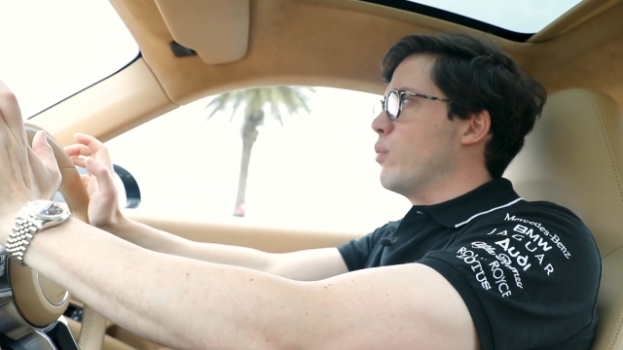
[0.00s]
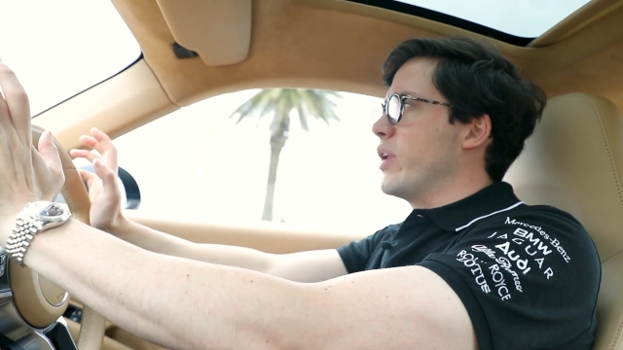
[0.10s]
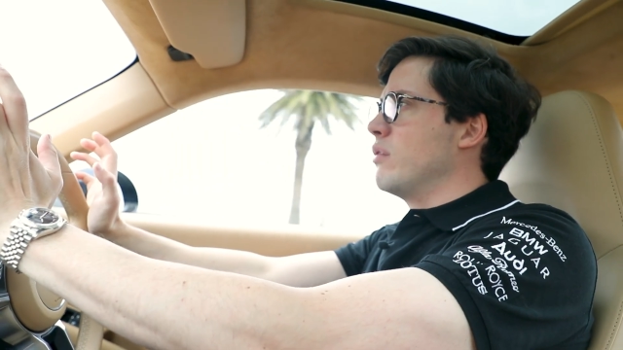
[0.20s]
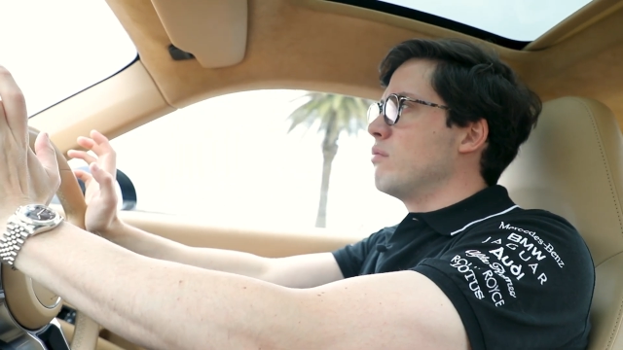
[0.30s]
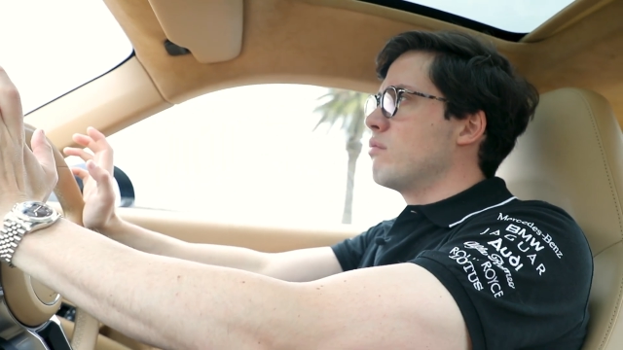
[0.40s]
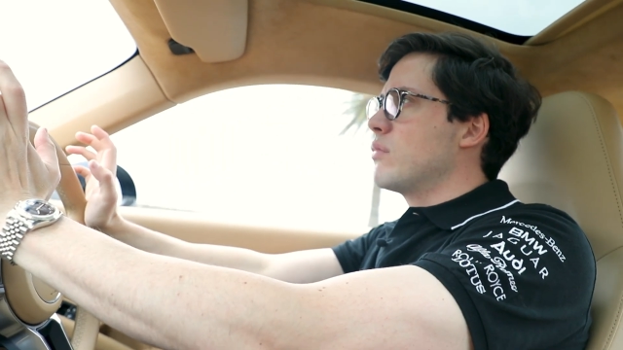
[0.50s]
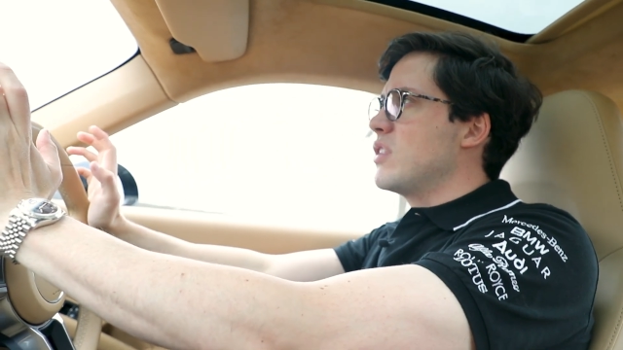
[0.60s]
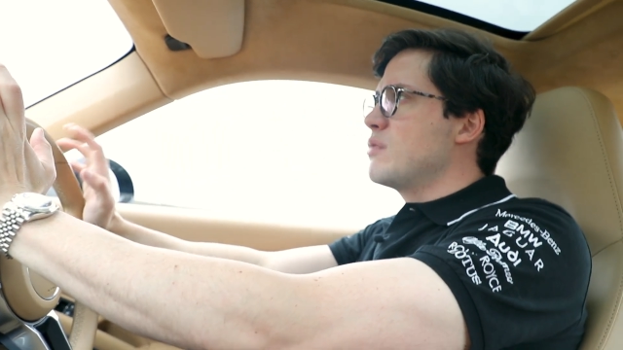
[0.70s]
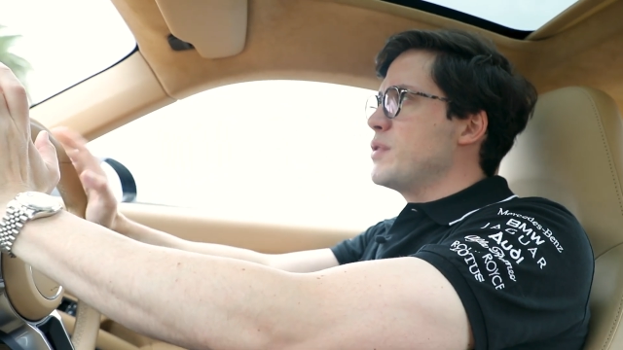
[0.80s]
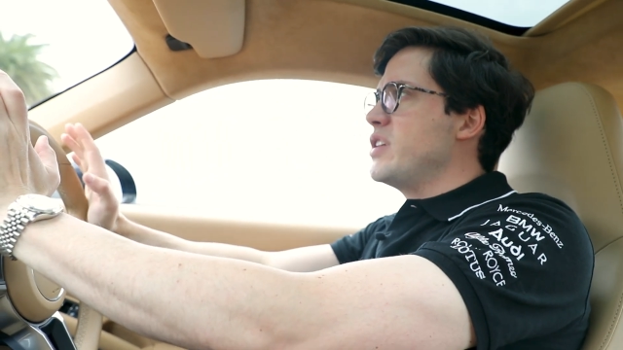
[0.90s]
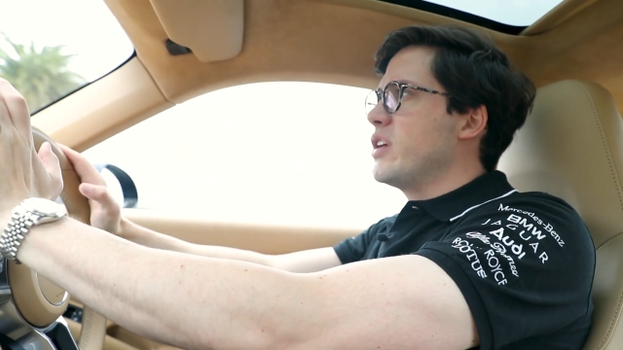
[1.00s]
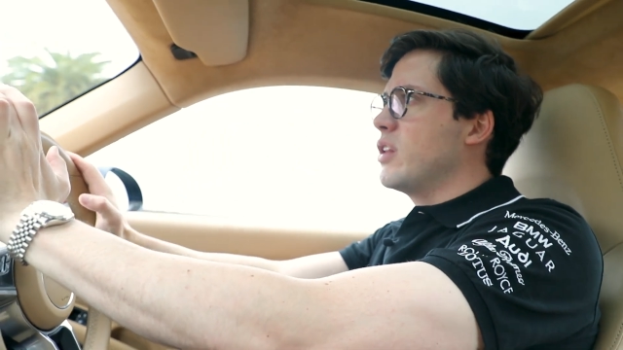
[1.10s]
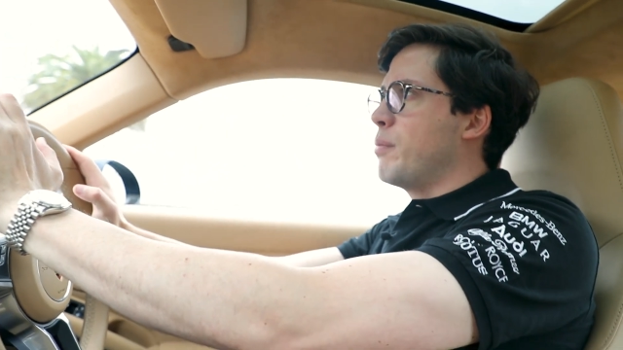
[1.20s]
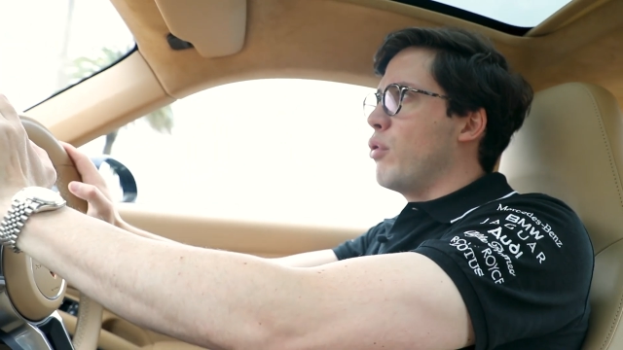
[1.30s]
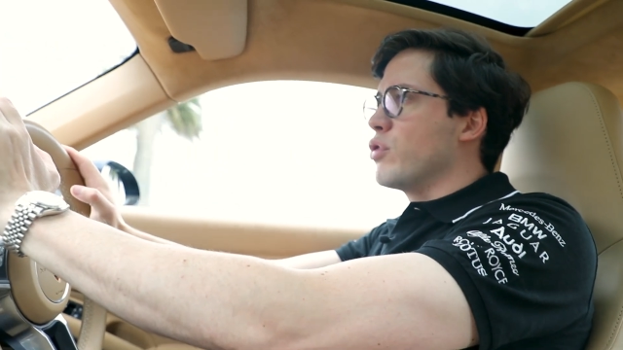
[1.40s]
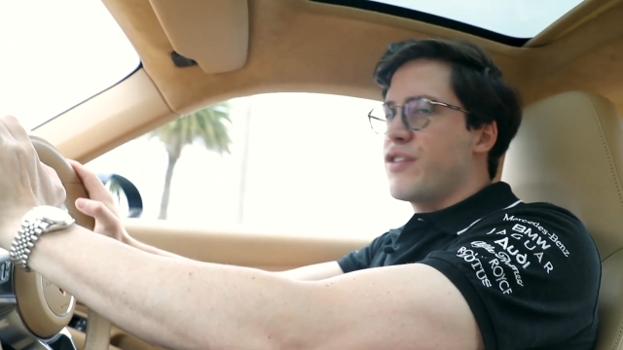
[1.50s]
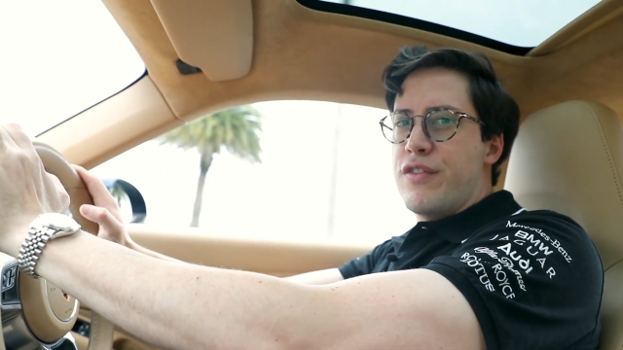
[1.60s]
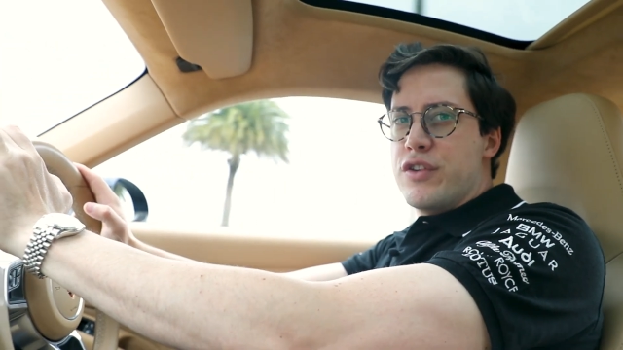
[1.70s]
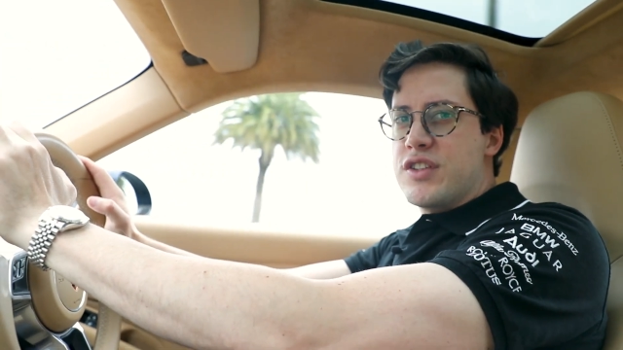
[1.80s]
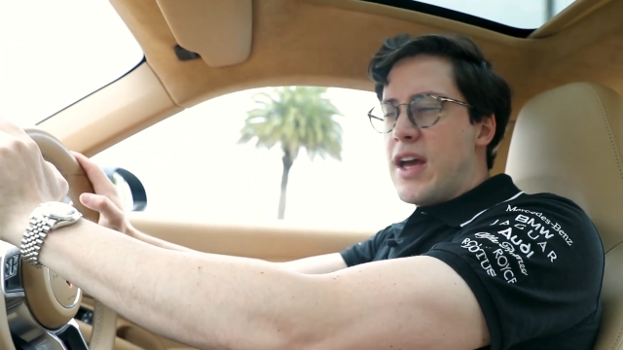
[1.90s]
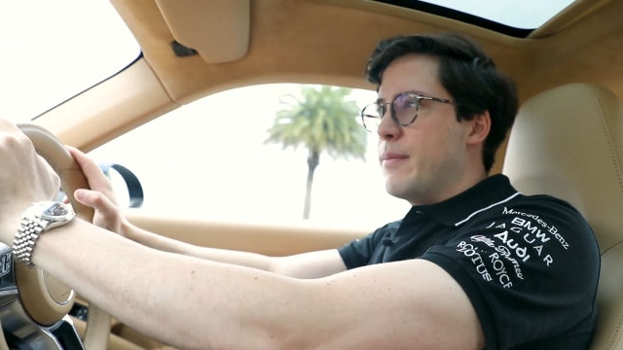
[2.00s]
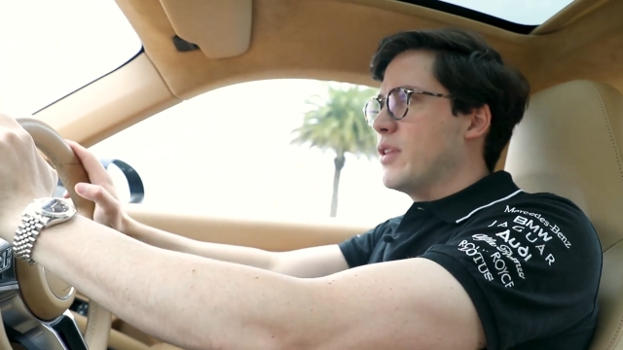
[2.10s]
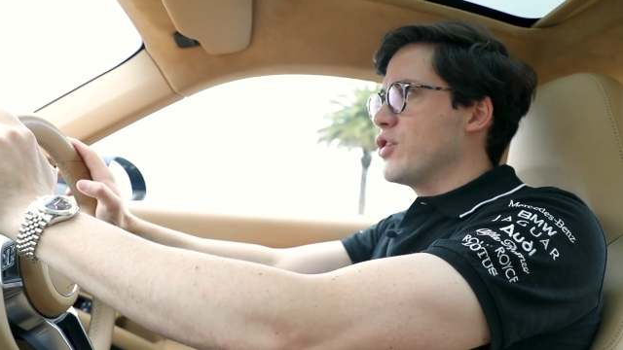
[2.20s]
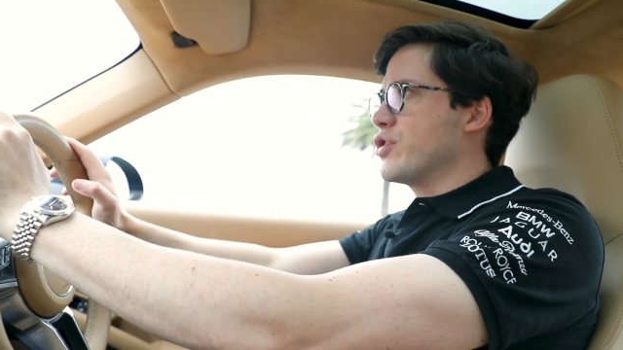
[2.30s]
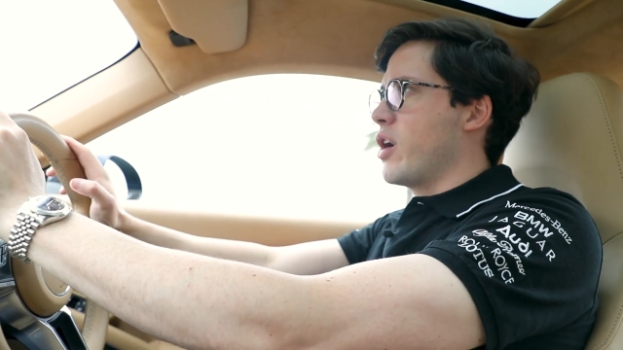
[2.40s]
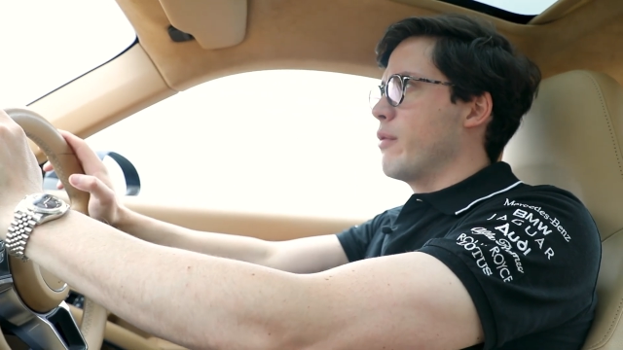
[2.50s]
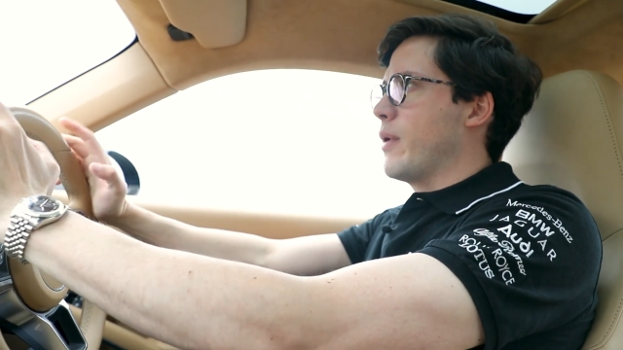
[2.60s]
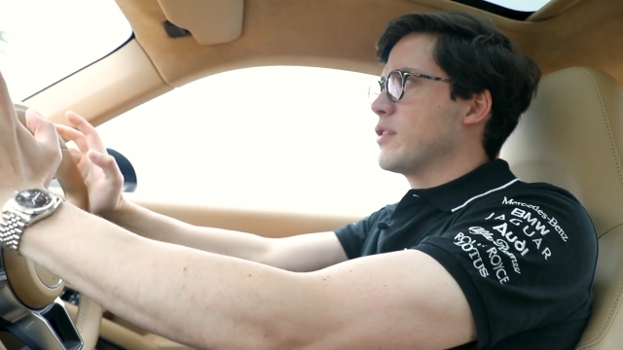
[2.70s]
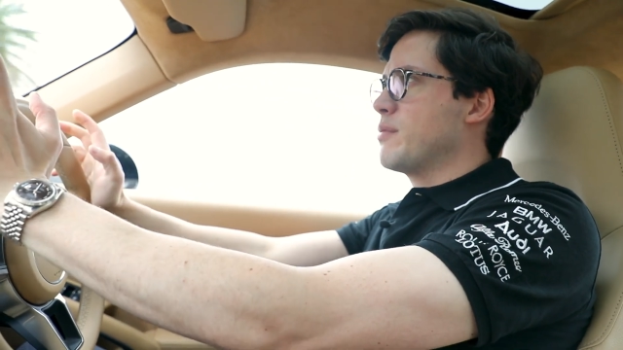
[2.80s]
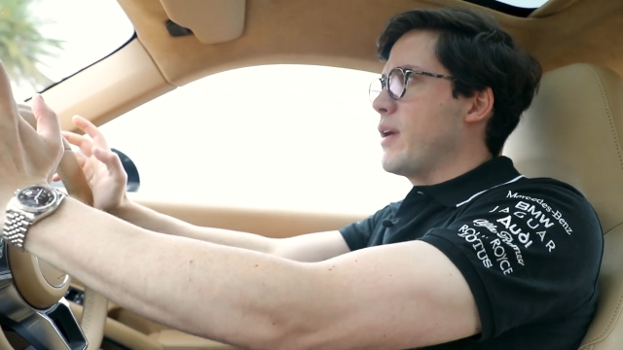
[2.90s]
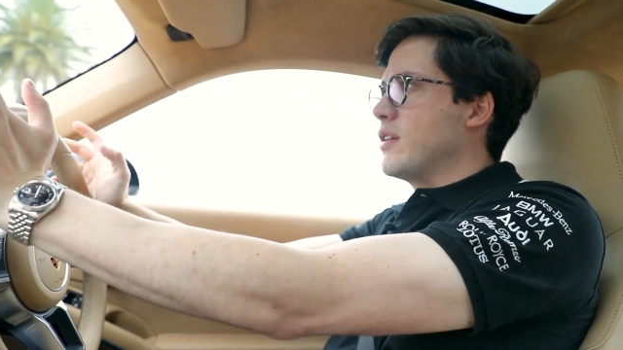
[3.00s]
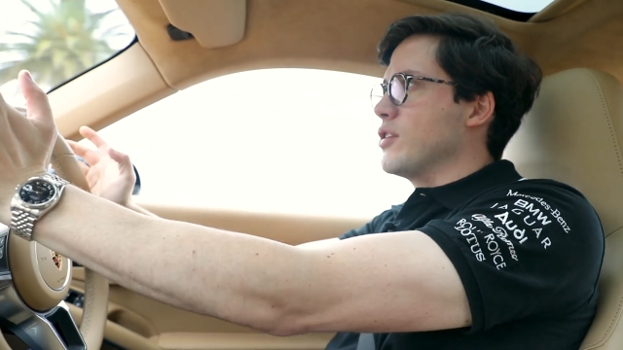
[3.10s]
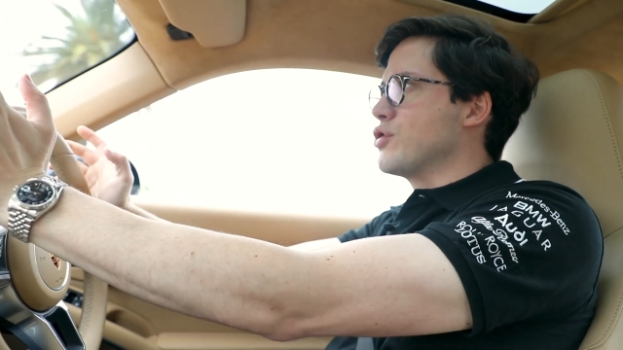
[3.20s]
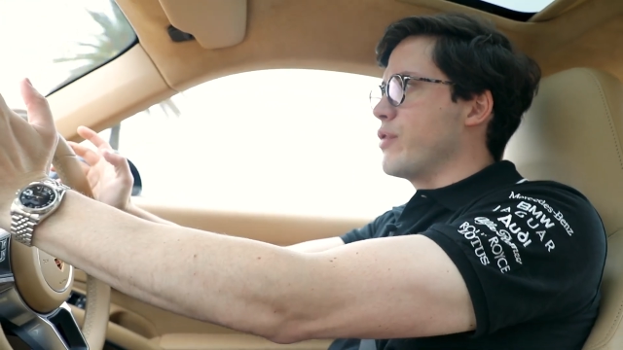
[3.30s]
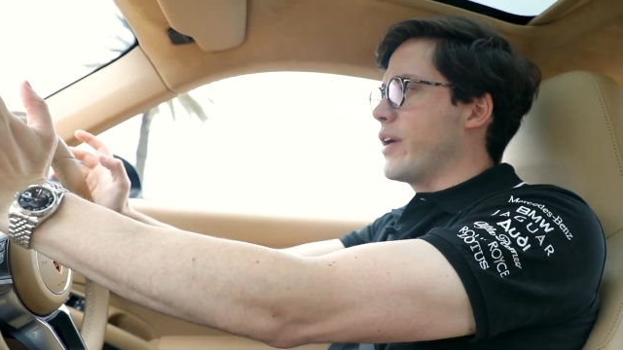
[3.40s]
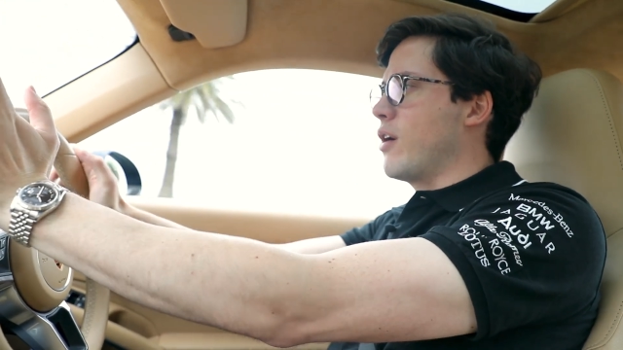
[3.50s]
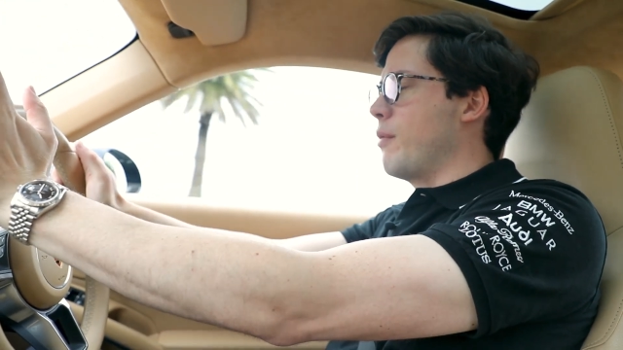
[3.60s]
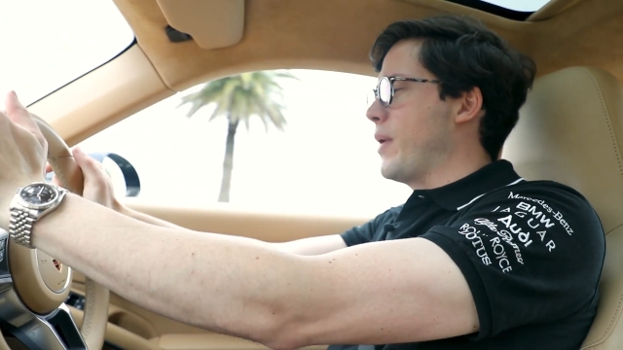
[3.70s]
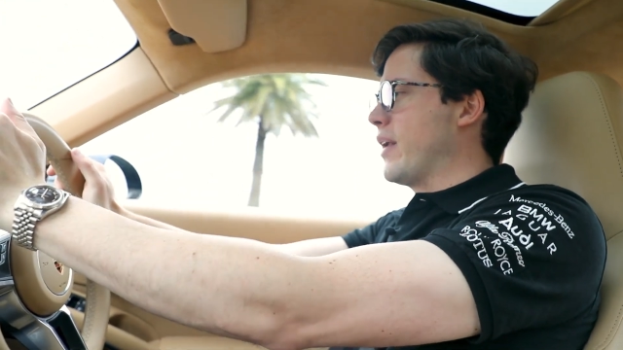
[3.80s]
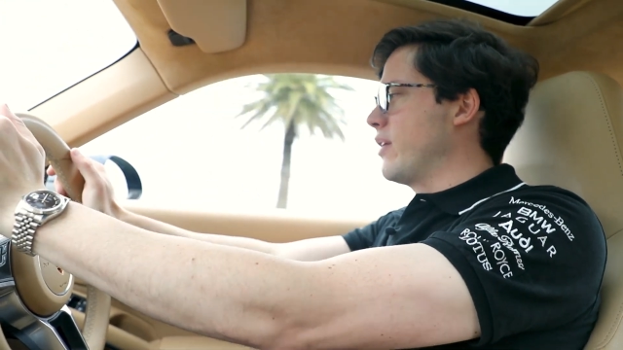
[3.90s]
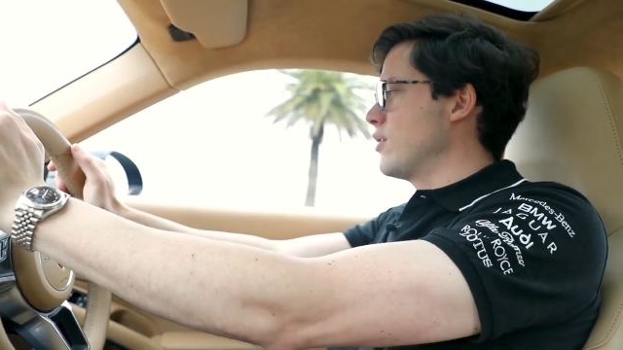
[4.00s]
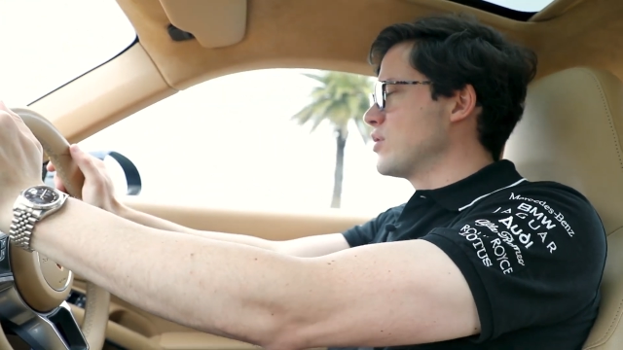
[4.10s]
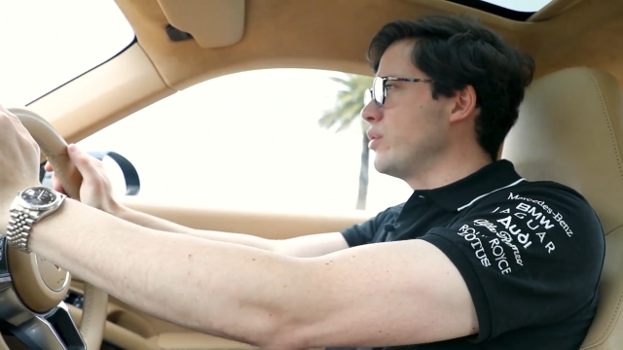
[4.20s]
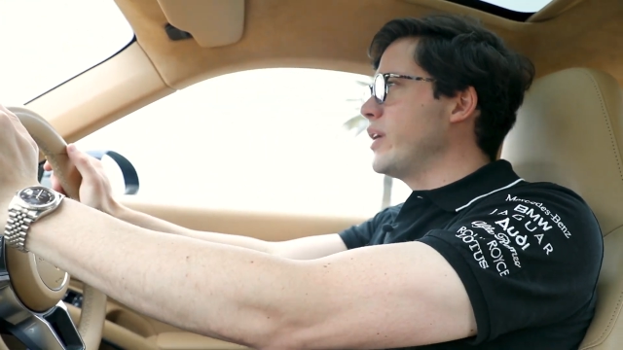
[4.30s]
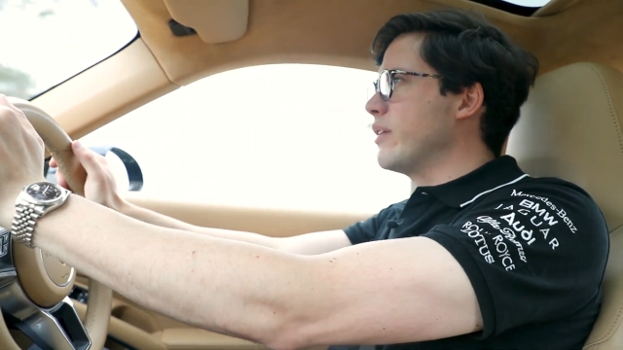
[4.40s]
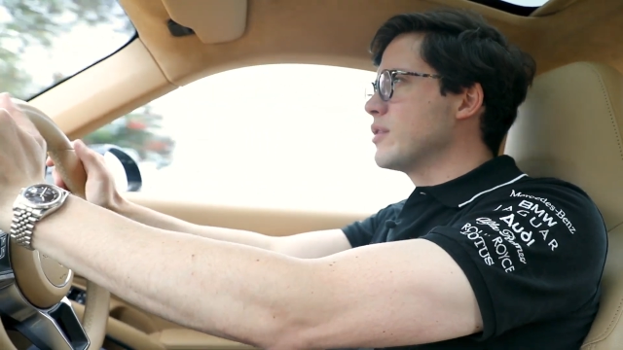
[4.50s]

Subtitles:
When this particular Porsche first came in the showroom, I was speaking to Shreko about it and I was looking at it,